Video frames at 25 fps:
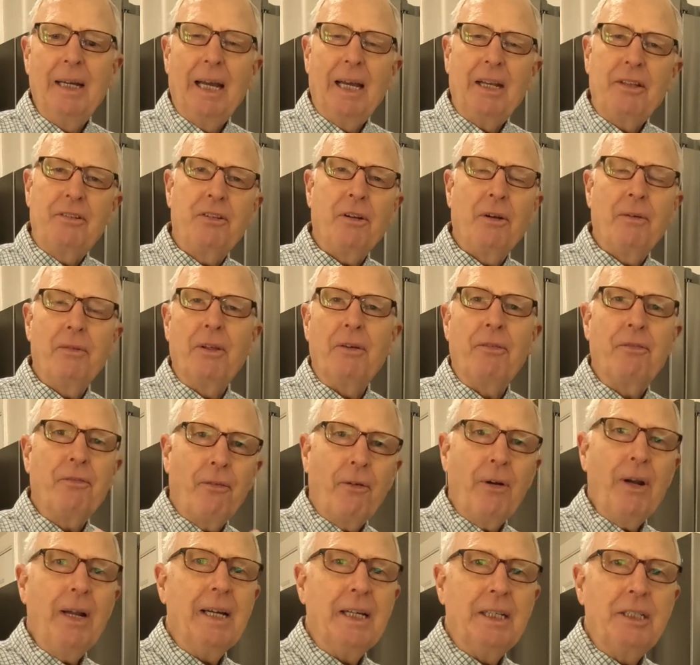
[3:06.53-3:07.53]
And so the
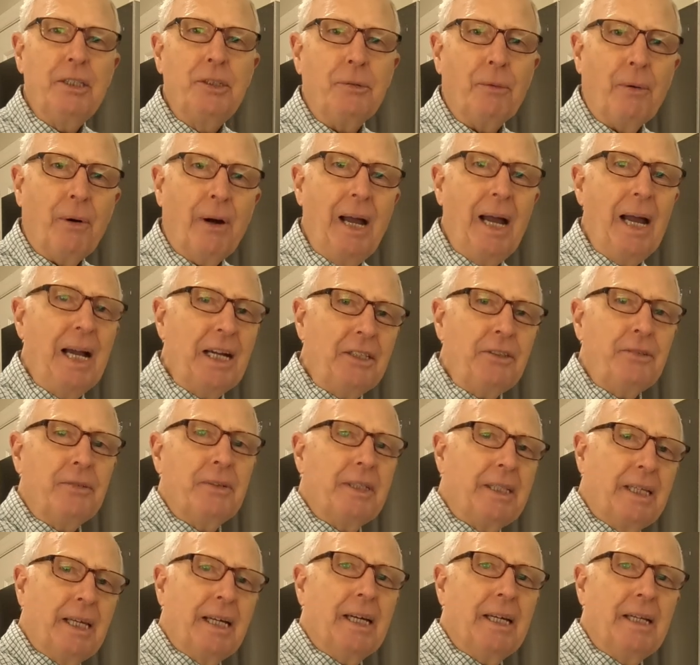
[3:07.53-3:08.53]
fridge will
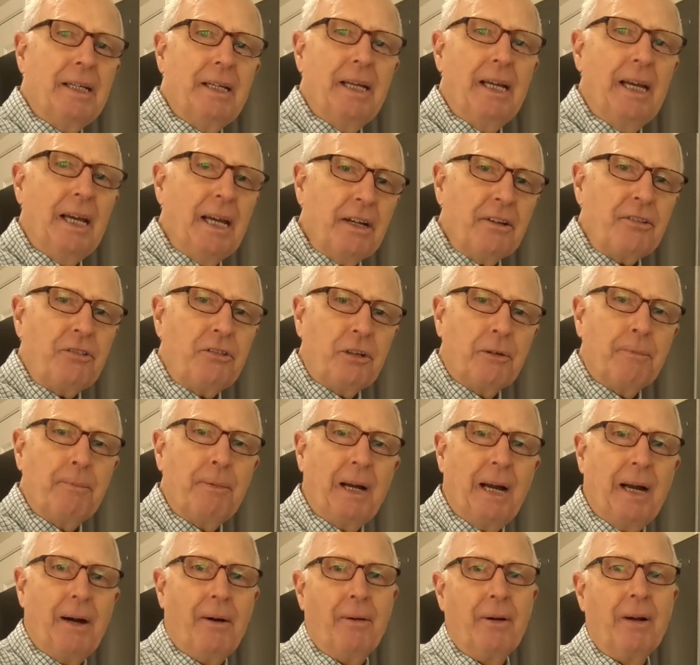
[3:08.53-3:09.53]
actually get extra
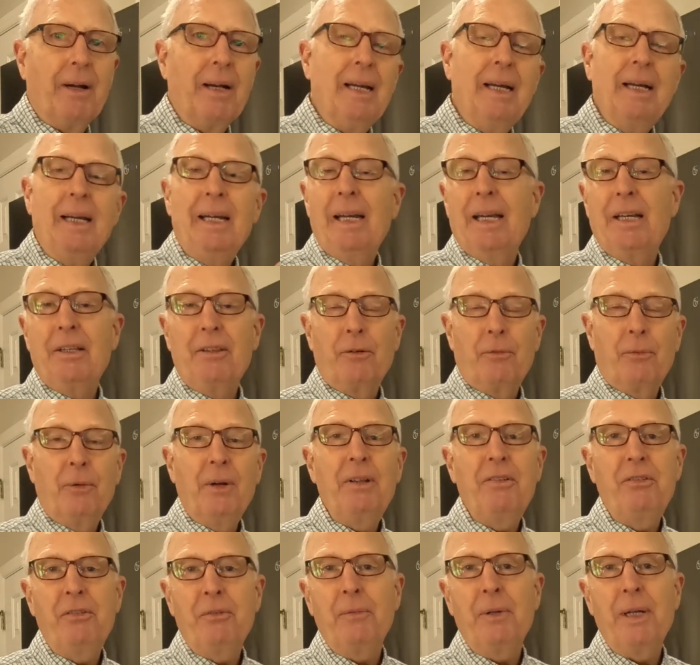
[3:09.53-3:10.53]
power. And the
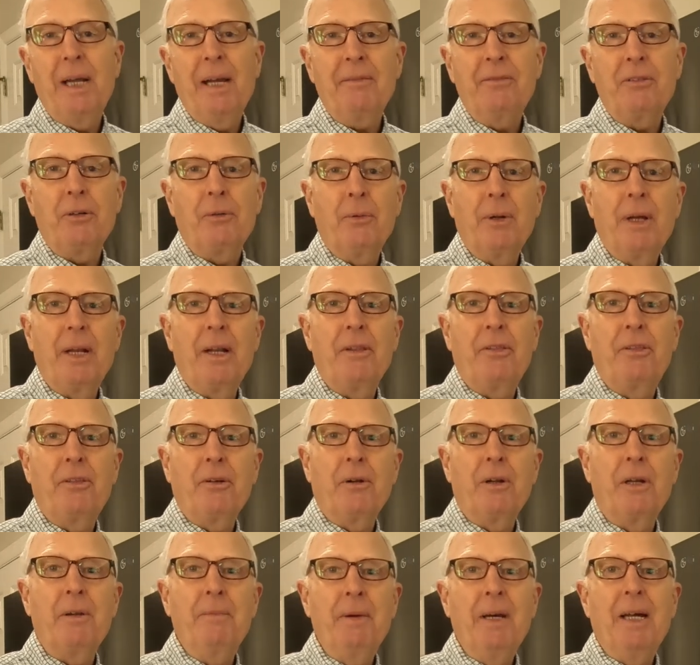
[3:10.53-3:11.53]
reason we have to run it
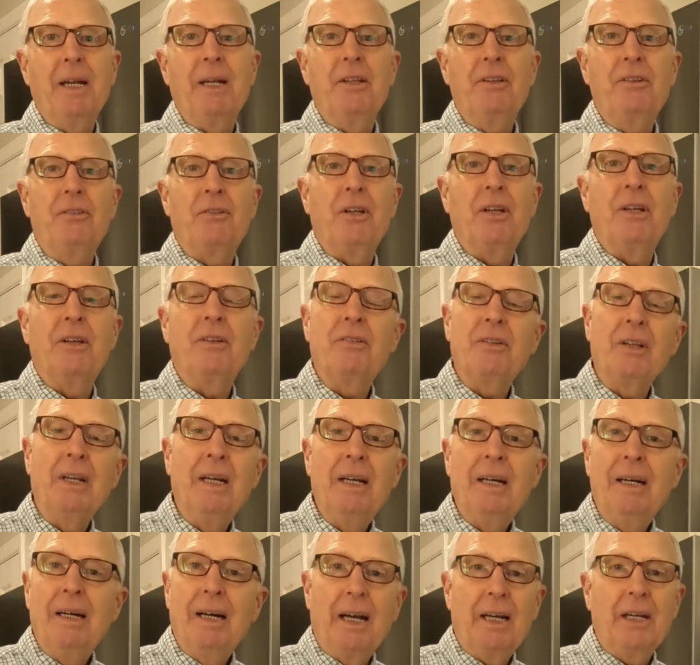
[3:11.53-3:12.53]
30 minutes is
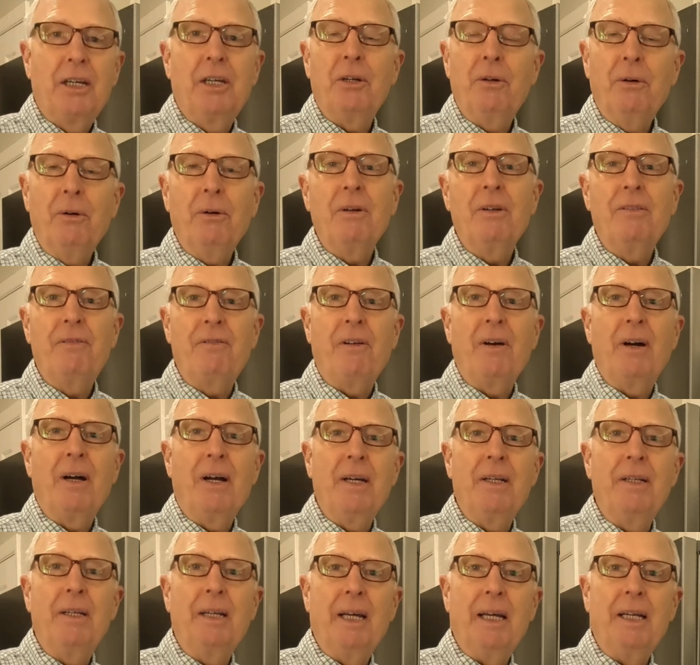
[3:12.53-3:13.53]
I could only
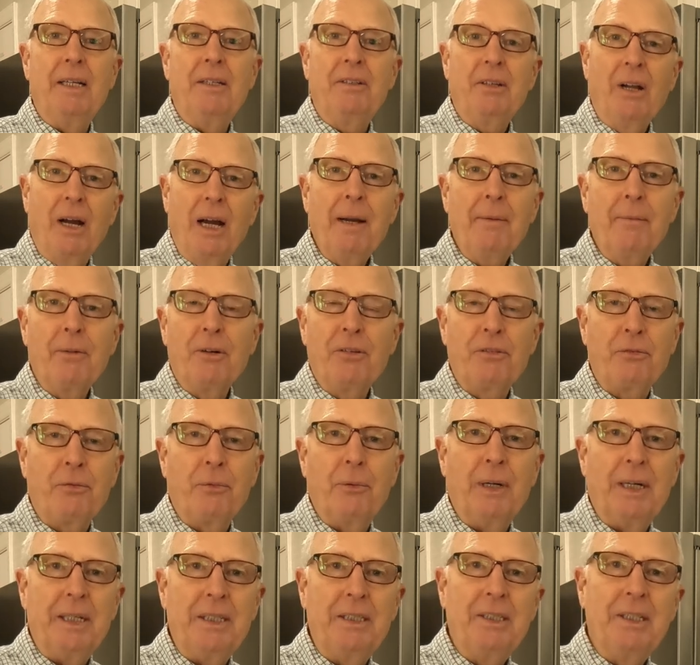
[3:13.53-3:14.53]
find a timer
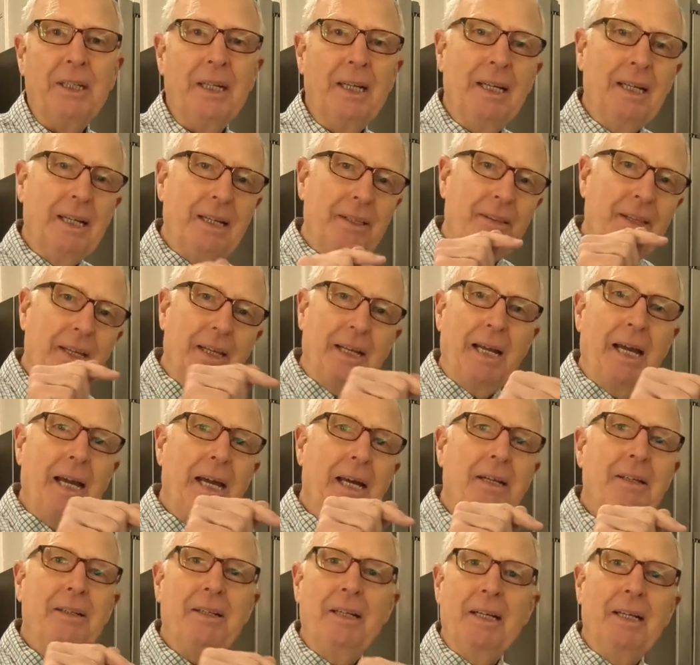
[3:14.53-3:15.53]
switch that
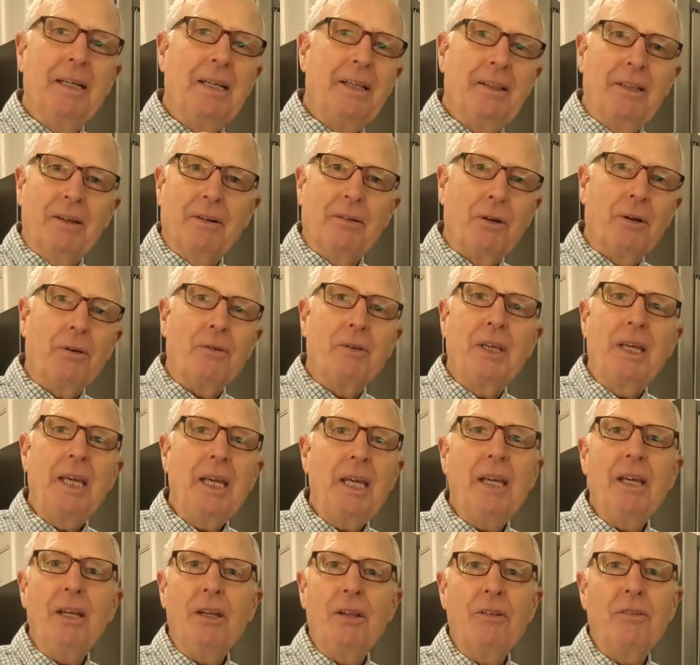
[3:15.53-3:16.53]
had the little
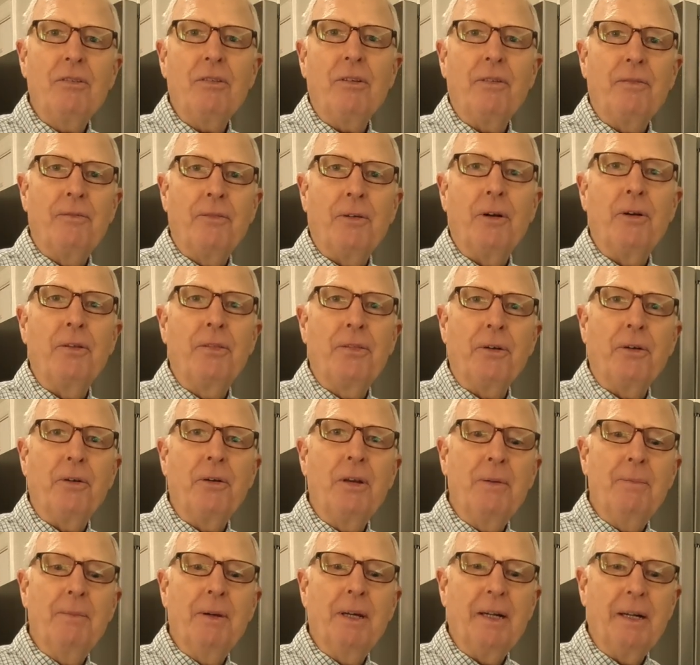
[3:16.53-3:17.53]
keys for
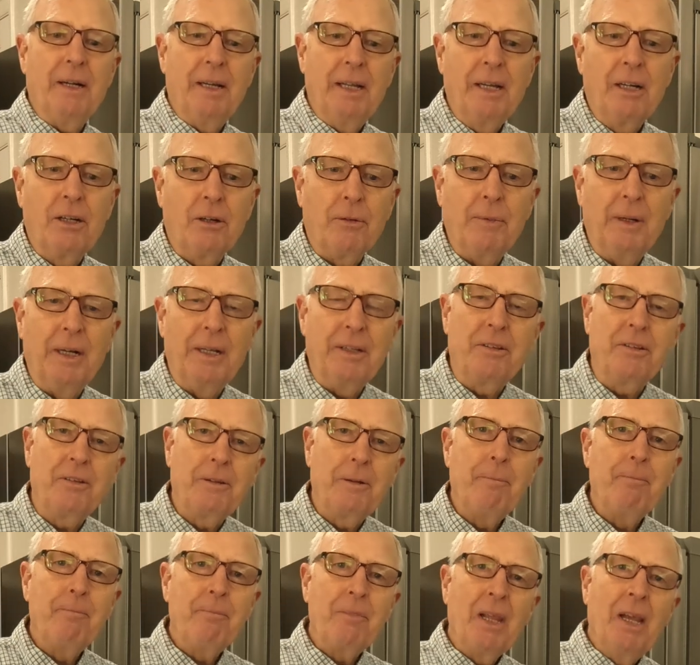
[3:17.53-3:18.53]
30-minute increments.